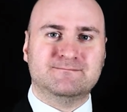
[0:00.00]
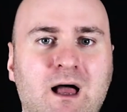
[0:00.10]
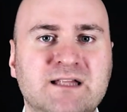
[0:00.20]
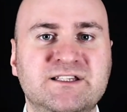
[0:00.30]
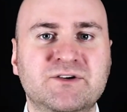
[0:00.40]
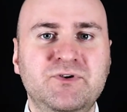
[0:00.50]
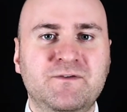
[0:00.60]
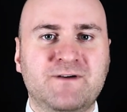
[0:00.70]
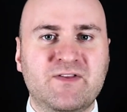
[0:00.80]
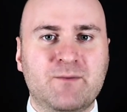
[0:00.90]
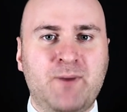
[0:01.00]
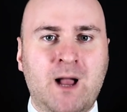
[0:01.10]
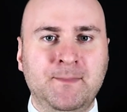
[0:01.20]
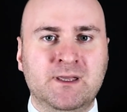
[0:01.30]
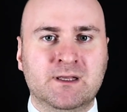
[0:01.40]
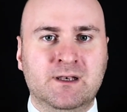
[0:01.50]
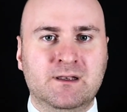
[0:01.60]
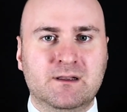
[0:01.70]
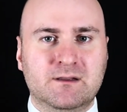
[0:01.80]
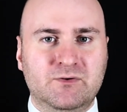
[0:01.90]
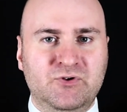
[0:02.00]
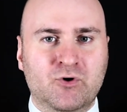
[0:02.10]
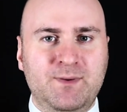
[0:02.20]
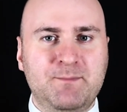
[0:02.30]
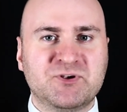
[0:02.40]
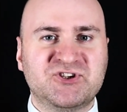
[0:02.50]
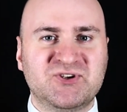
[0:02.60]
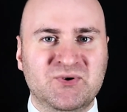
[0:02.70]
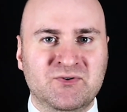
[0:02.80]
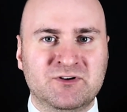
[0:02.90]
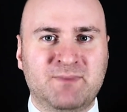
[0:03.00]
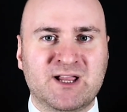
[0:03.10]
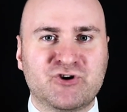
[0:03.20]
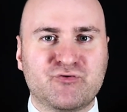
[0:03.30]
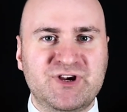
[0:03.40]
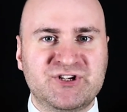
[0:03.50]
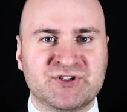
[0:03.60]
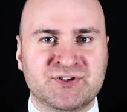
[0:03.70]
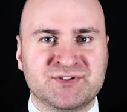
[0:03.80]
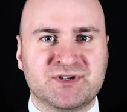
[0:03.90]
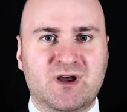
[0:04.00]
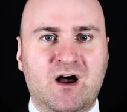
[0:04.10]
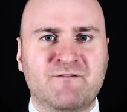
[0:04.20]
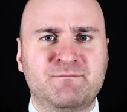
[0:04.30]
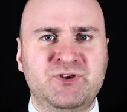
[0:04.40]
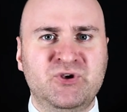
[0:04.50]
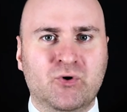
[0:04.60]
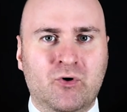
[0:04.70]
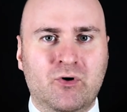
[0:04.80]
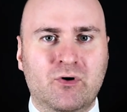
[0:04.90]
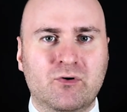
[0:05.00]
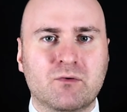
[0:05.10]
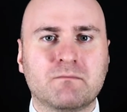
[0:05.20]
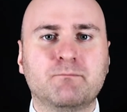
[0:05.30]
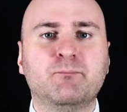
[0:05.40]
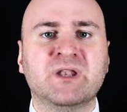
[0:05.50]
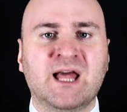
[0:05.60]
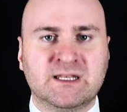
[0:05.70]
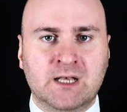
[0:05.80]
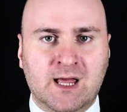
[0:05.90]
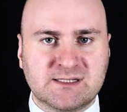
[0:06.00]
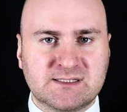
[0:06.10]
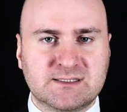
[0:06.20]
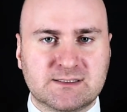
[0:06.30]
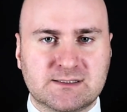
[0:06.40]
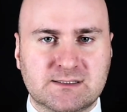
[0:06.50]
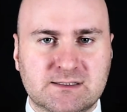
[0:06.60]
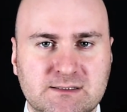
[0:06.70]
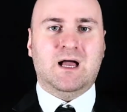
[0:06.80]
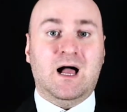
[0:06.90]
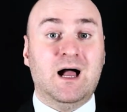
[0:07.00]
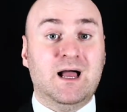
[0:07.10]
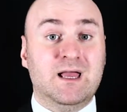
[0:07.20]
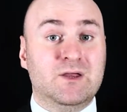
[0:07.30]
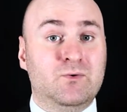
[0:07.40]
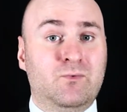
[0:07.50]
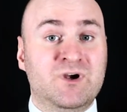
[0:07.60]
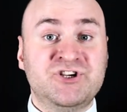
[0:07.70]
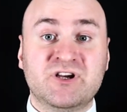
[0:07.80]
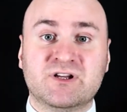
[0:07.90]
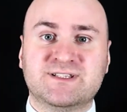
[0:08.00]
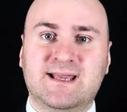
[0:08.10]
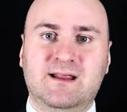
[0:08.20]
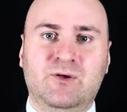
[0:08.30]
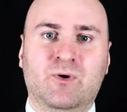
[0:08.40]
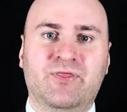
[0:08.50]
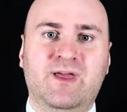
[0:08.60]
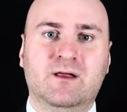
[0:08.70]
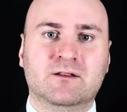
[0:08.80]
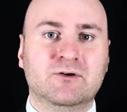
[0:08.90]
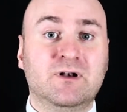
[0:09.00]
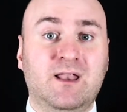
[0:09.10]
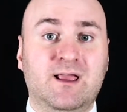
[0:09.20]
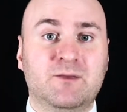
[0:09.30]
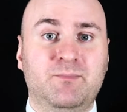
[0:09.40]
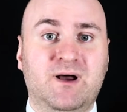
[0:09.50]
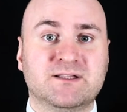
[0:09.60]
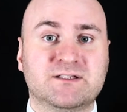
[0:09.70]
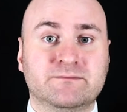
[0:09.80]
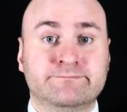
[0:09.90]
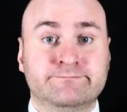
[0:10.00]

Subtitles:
Until you find the pumpkin, you'll be pursued by creatures of pure bloodlust. I wish I could tell you what they'll look like, but